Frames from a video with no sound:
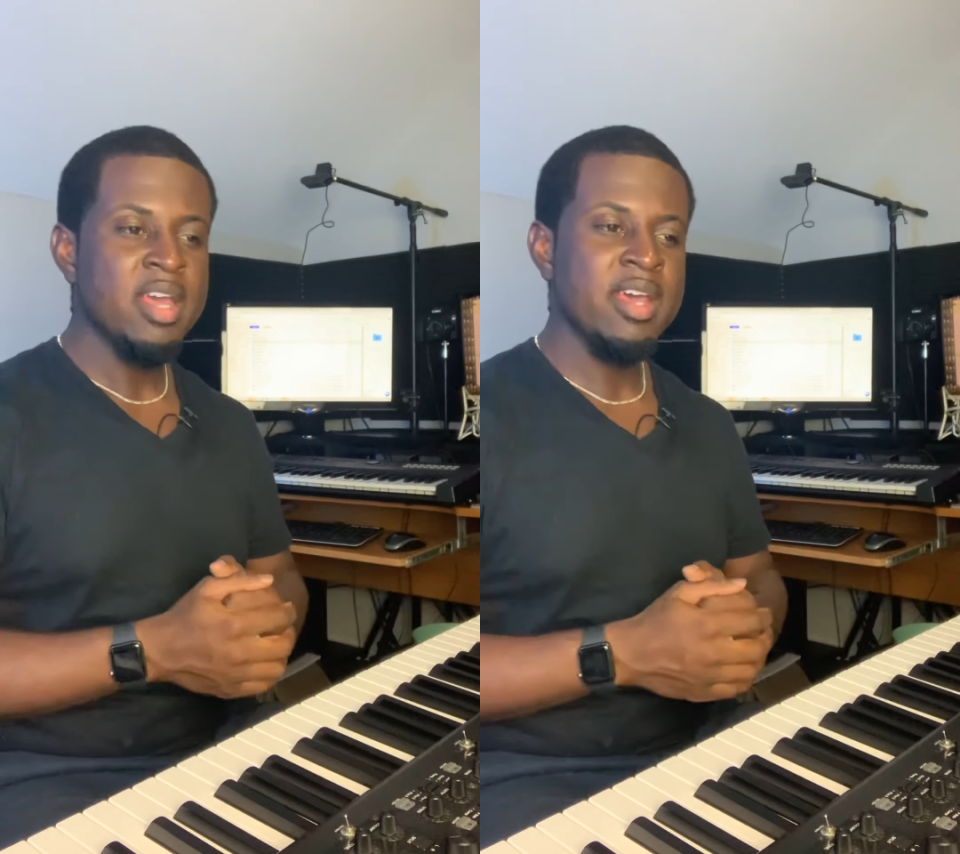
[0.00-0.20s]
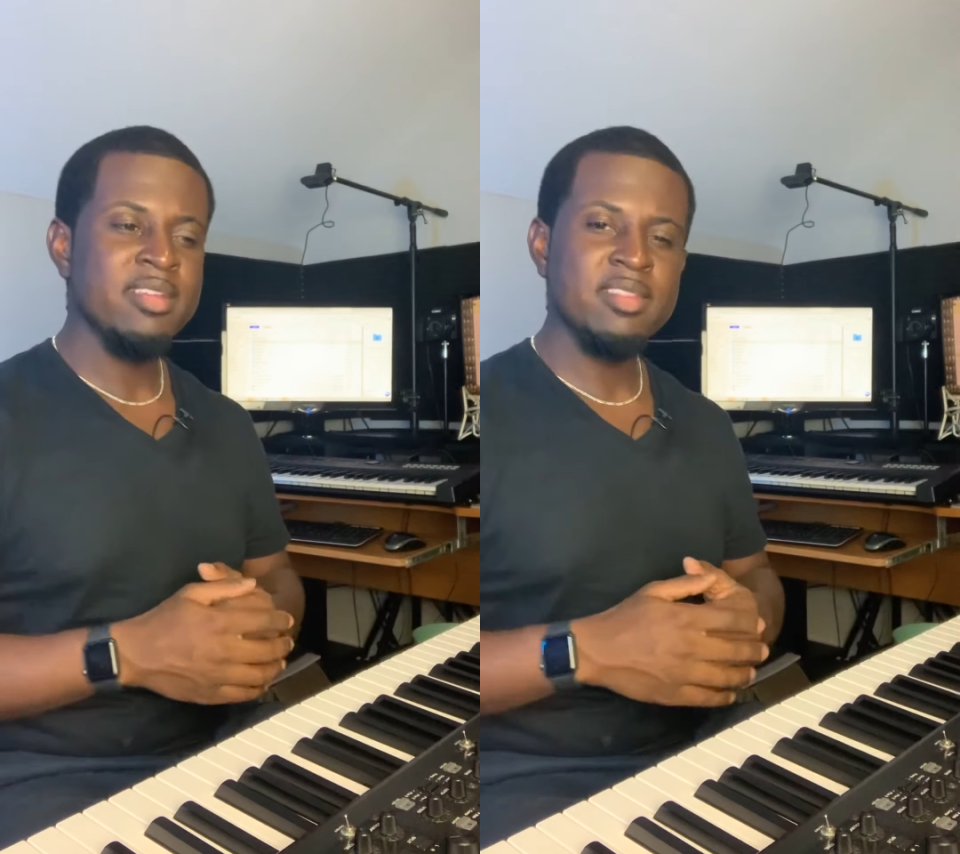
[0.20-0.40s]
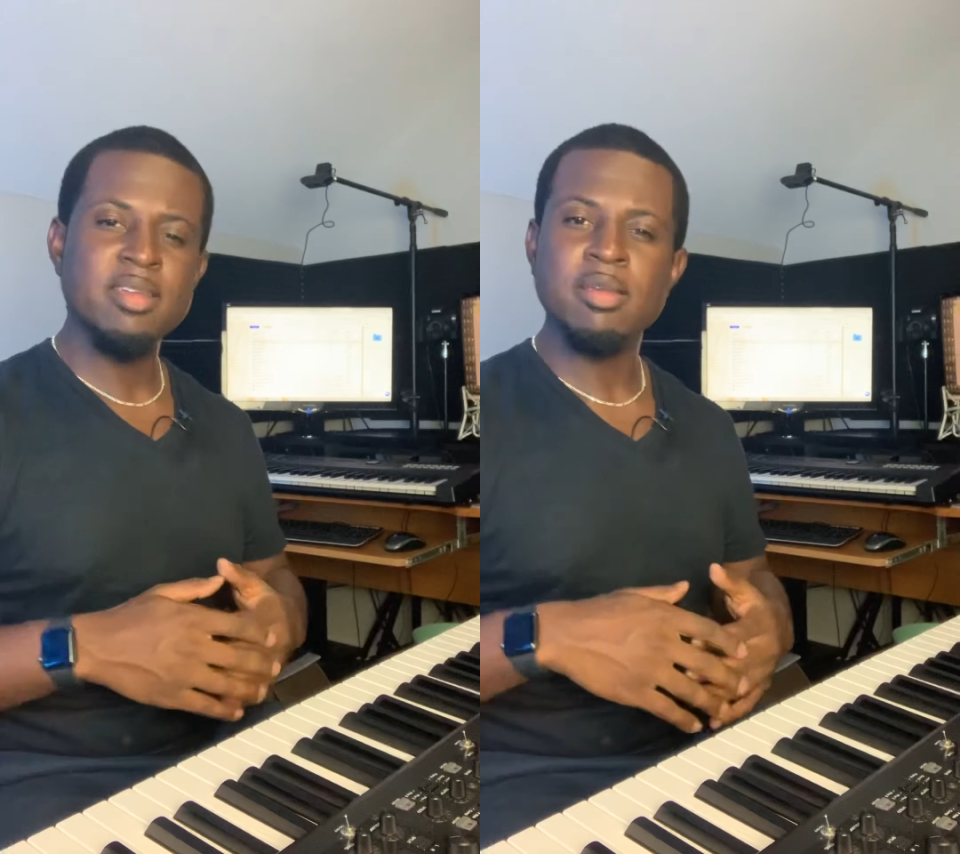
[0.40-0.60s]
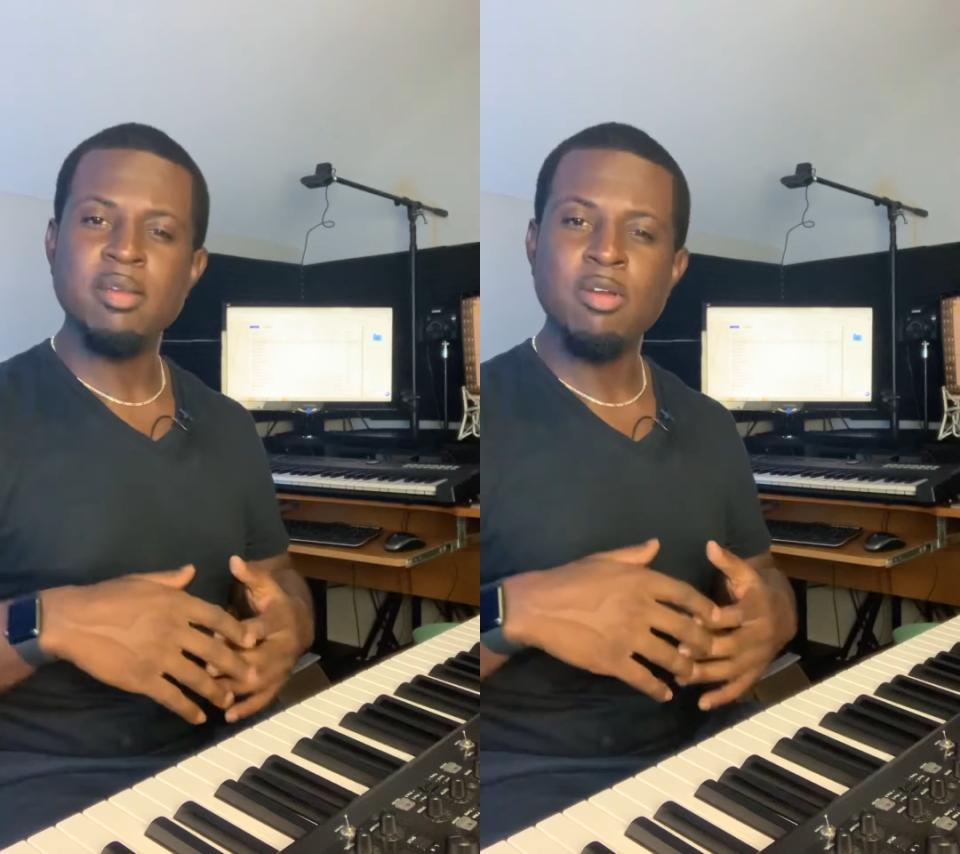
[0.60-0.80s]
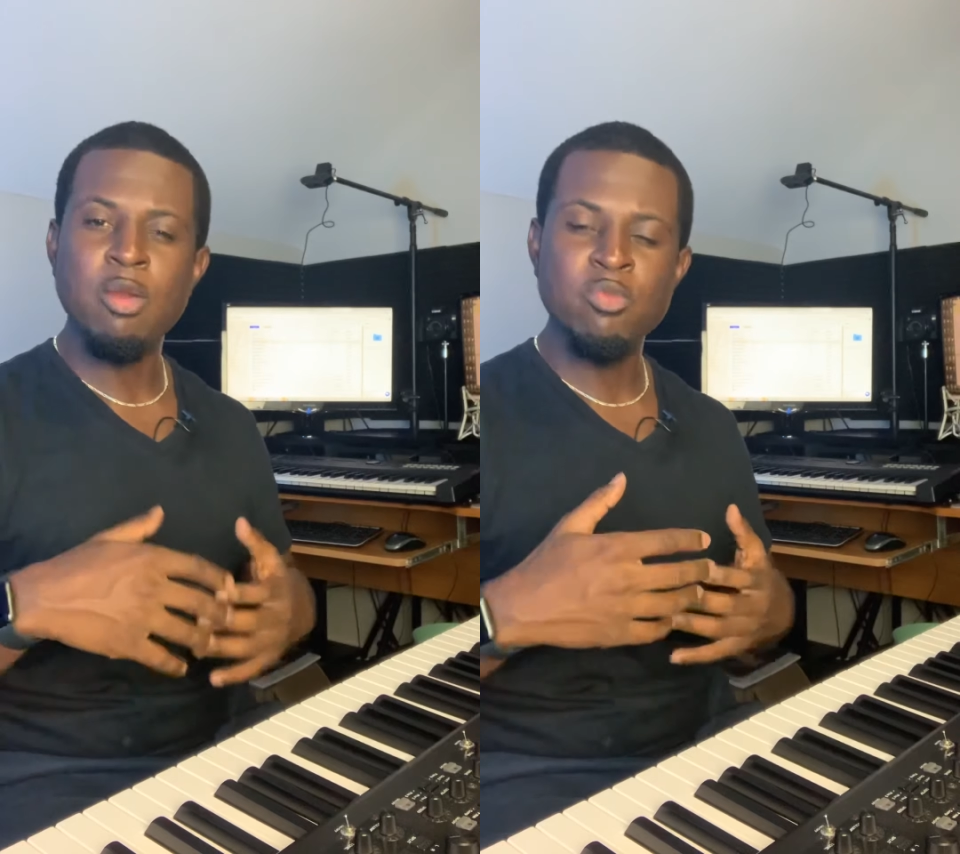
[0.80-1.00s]
And I think
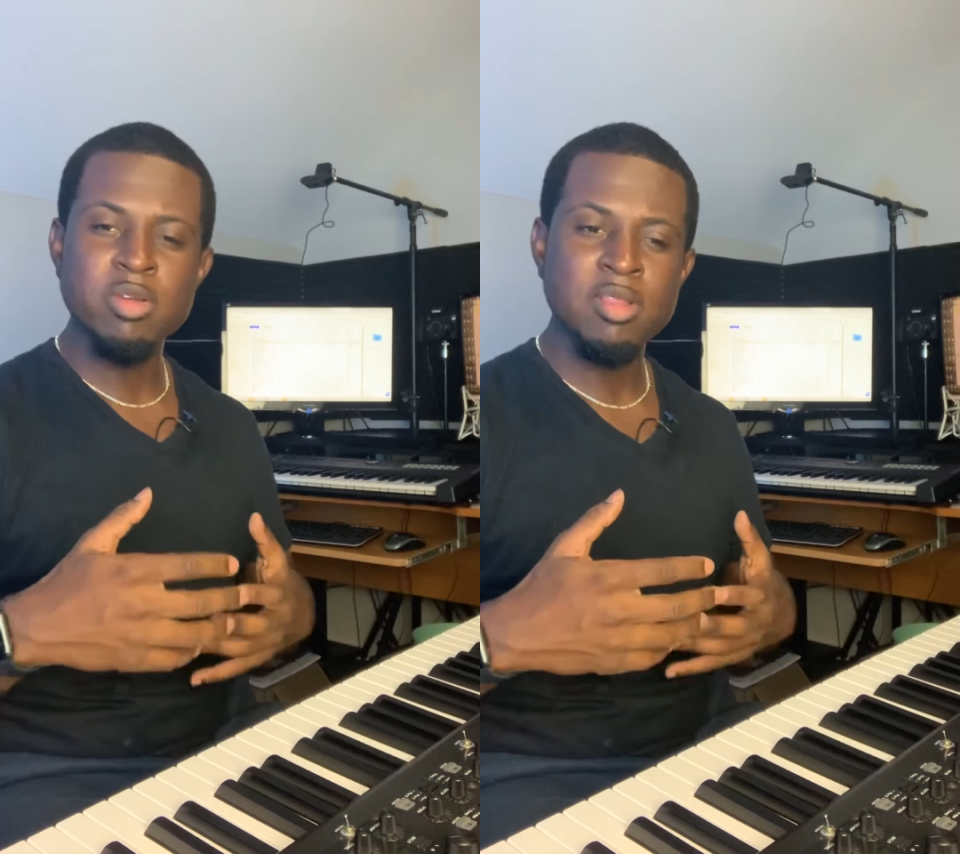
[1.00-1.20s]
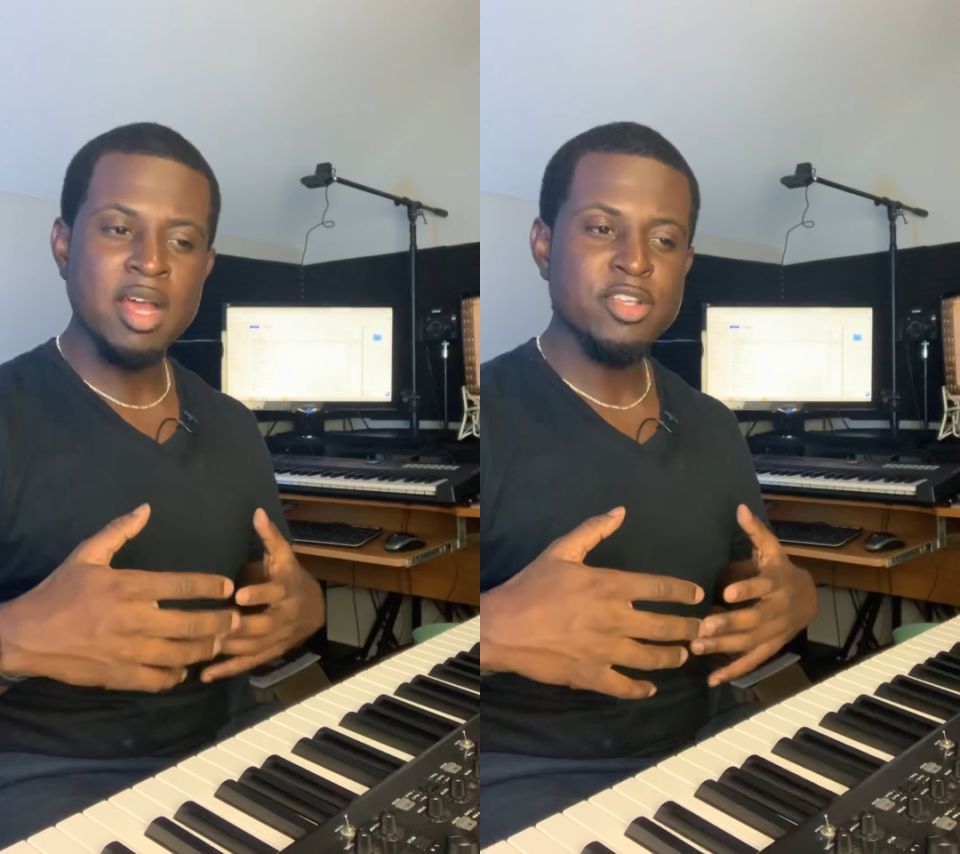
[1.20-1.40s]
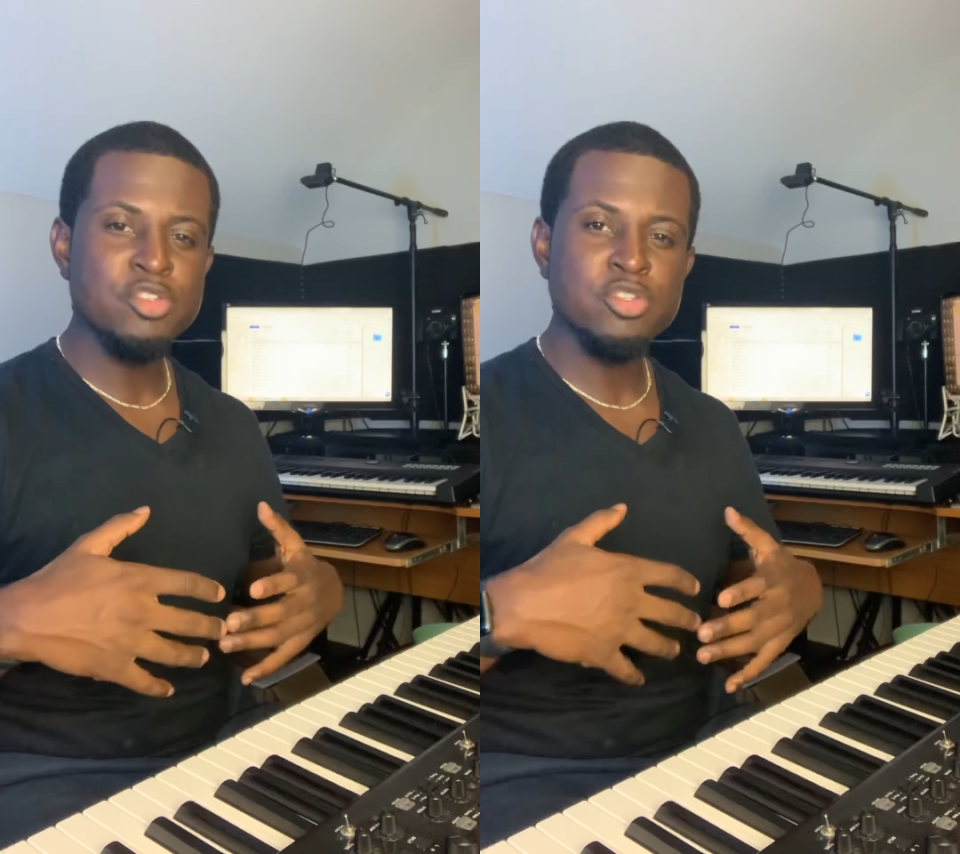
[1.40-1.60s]
I realize